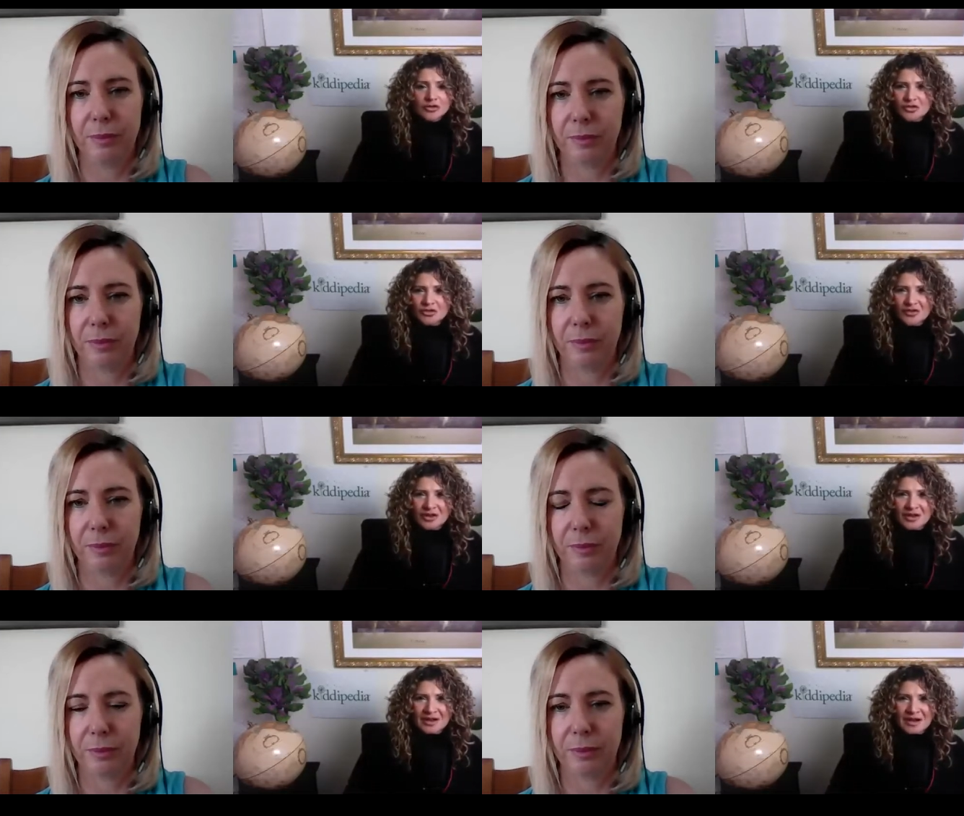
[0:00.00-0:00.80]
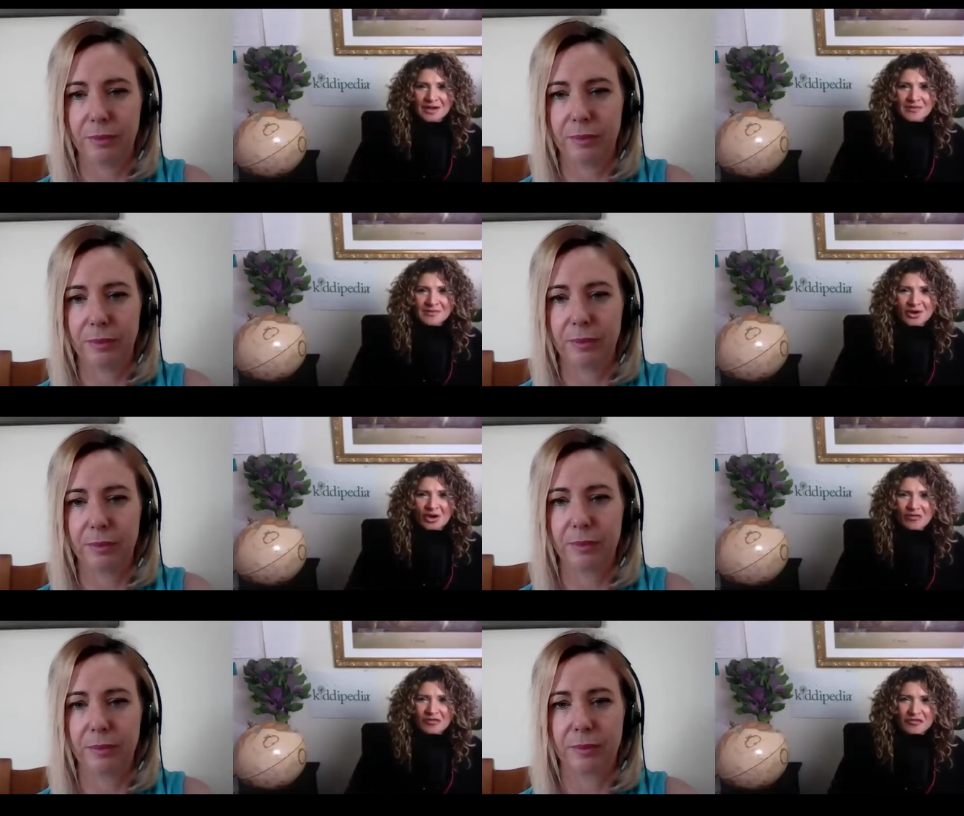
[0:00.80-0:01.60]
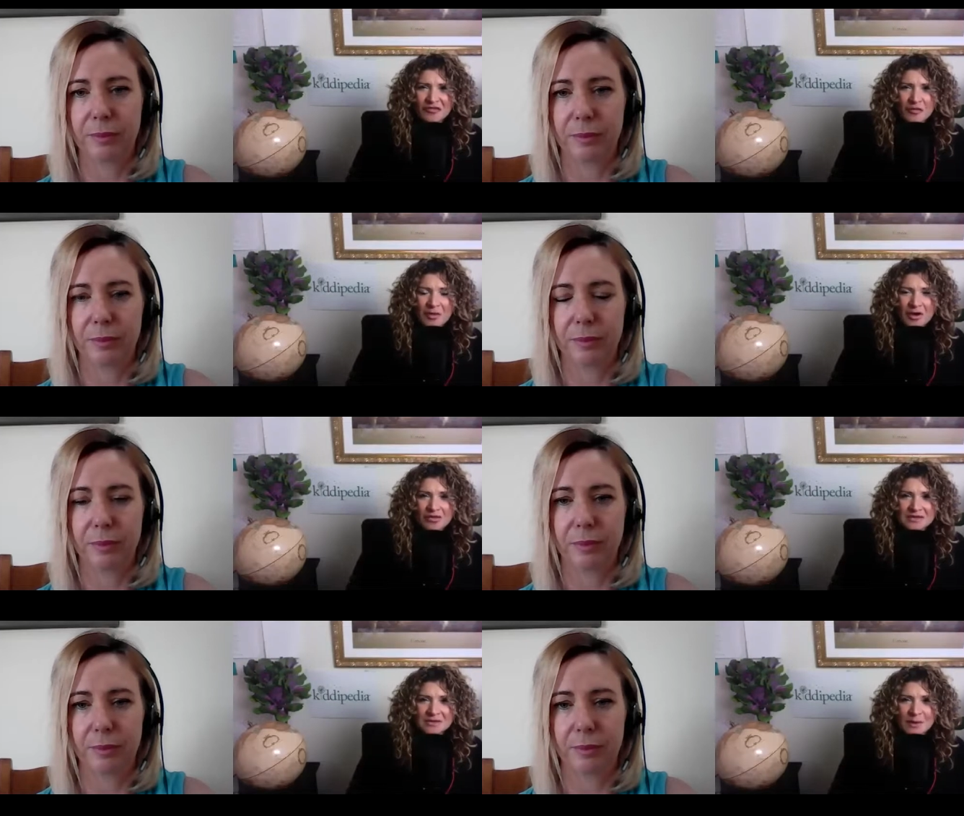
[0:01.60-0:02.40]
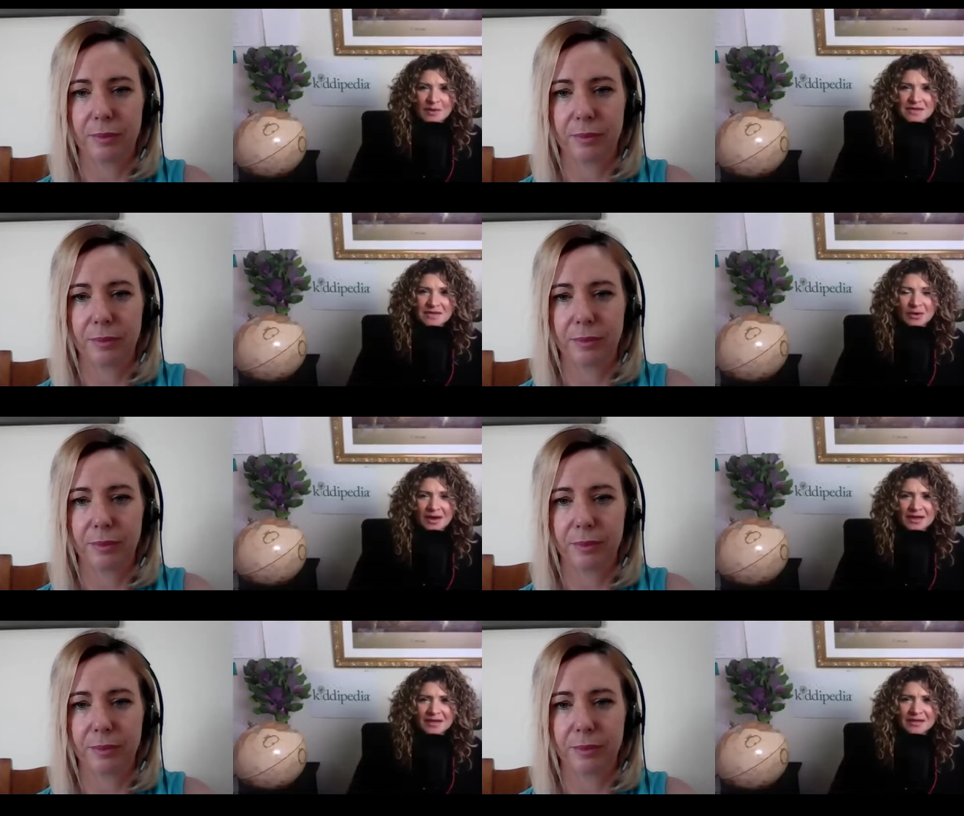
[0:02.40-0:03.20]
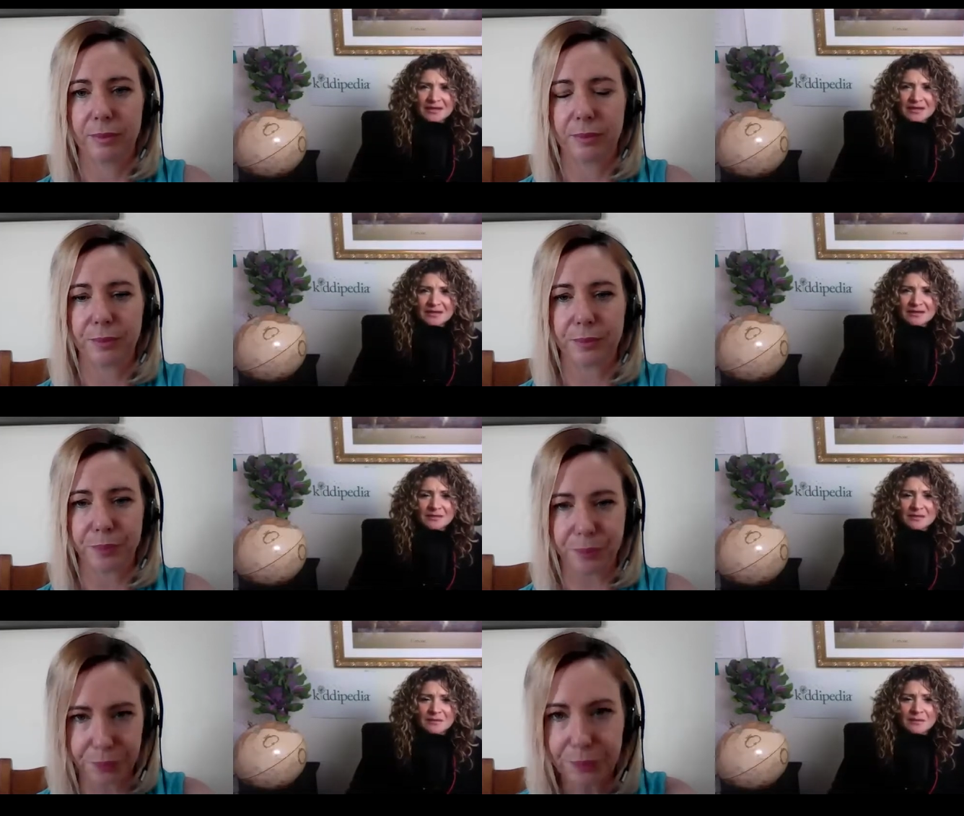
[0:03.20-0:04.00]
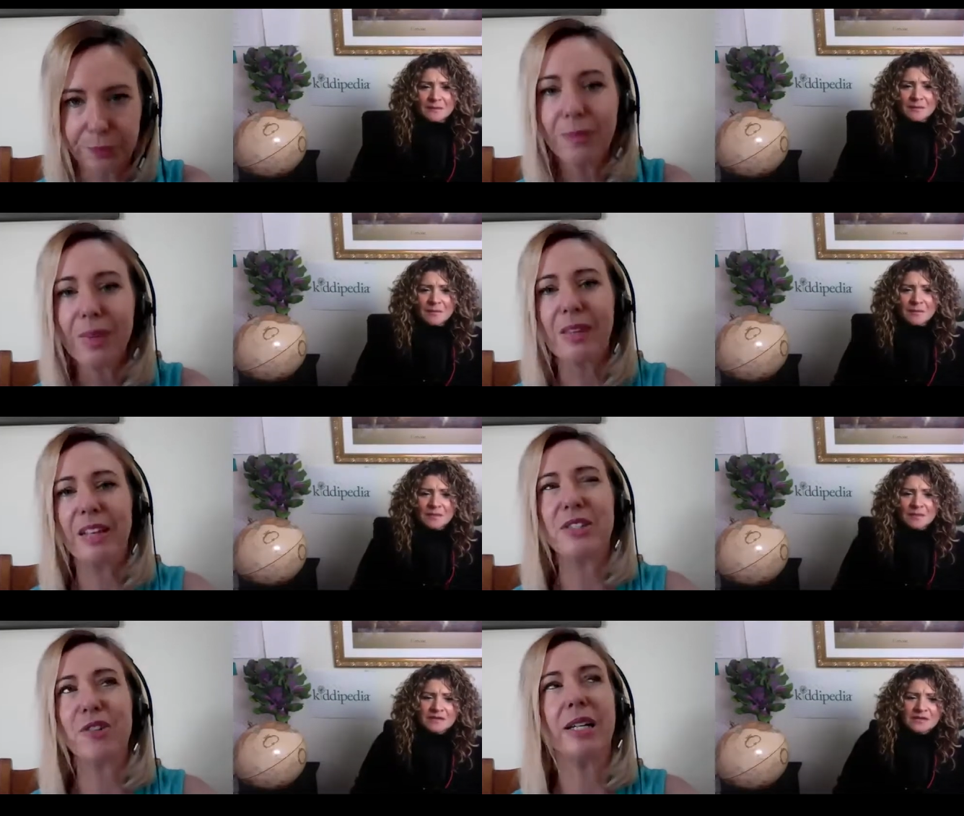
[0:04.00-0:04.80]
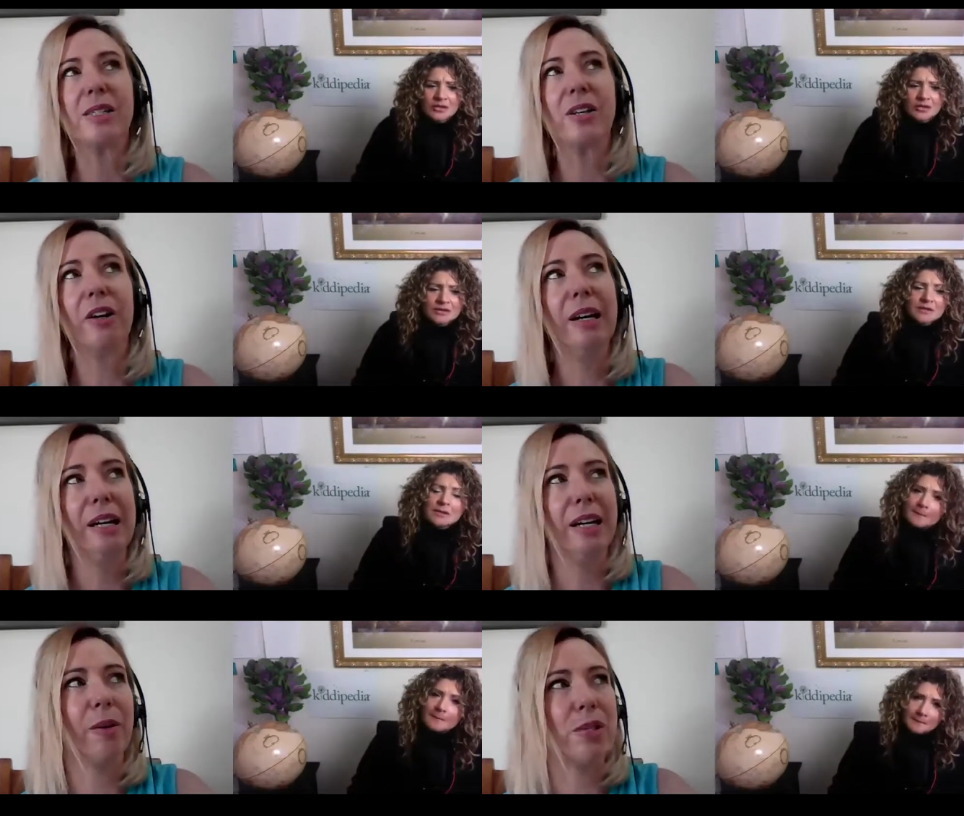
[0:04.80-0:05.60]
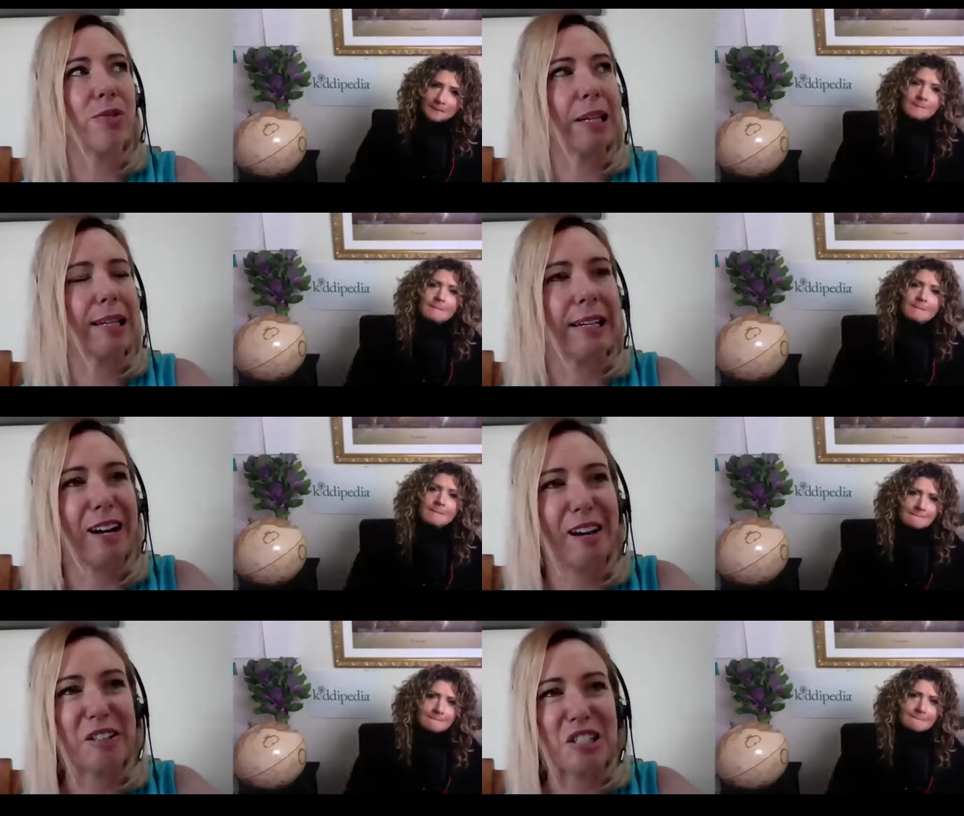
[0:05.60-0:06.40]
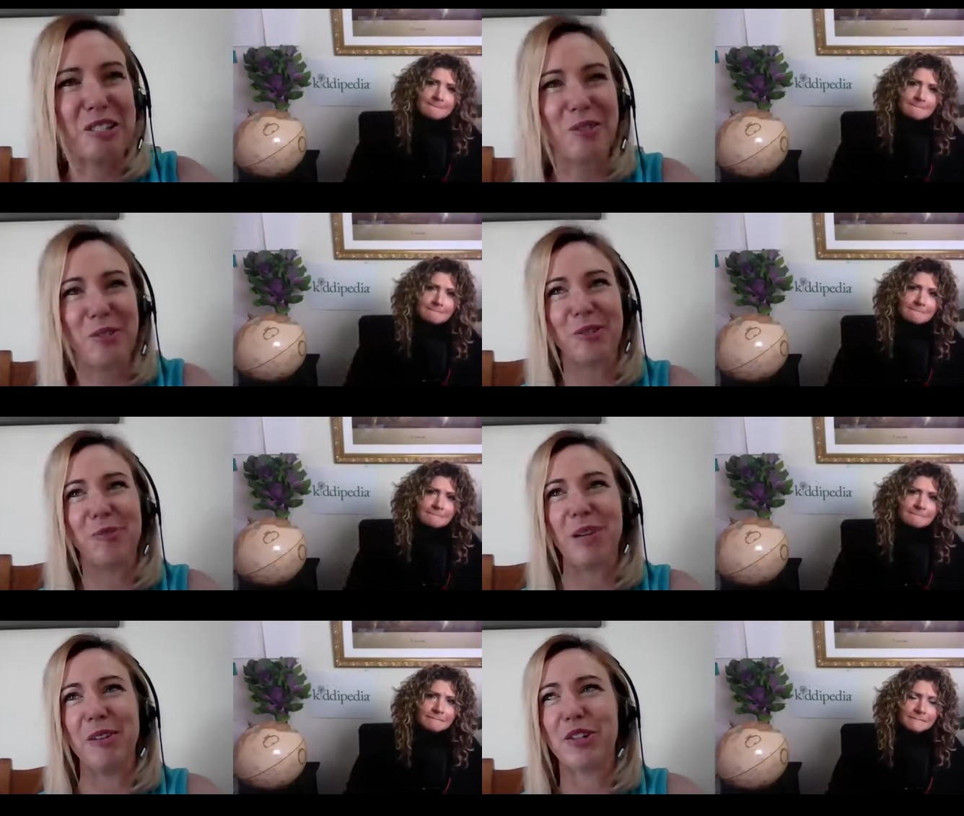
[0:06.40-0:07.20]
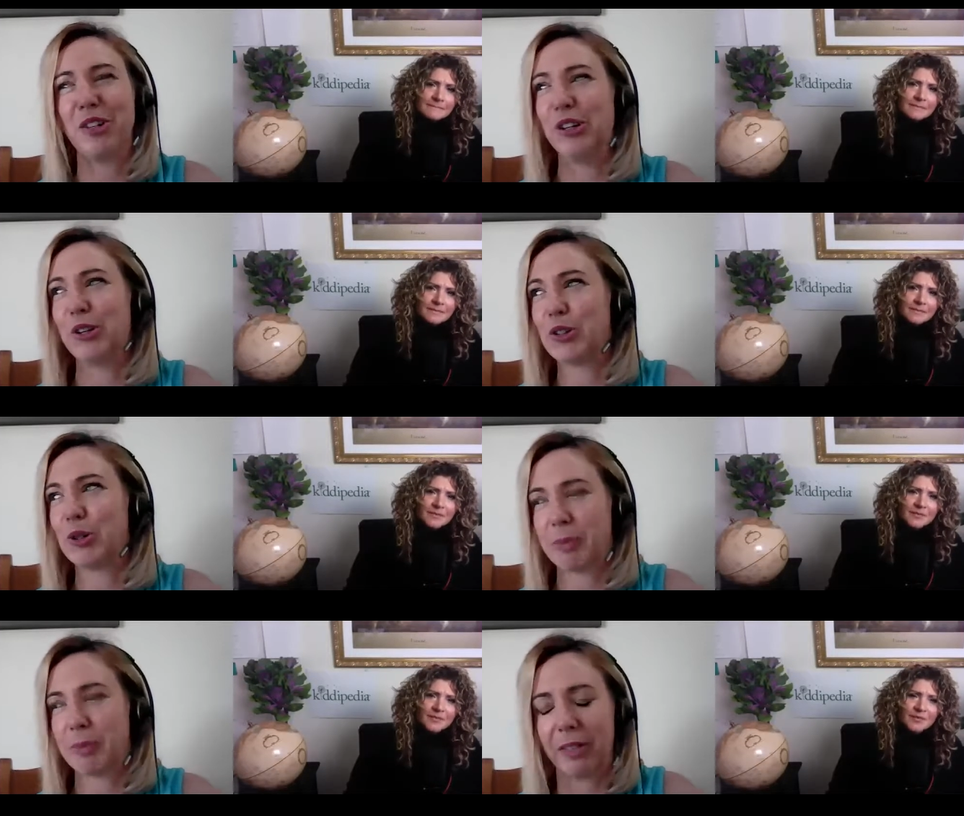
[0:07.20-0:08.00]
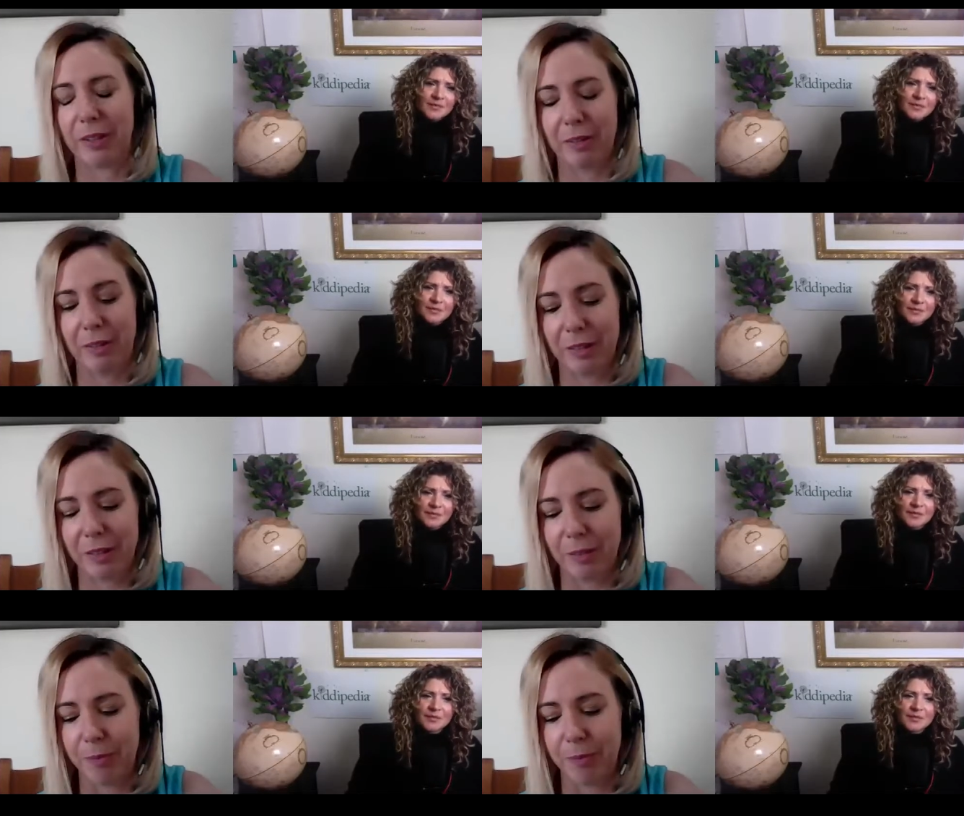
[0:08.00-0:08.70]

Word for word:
Speaker 1: sort of got a, um, an offer for, for parents as well. Is that right?
Speaker 2: That's right. So it was really I just meant you know talked about the the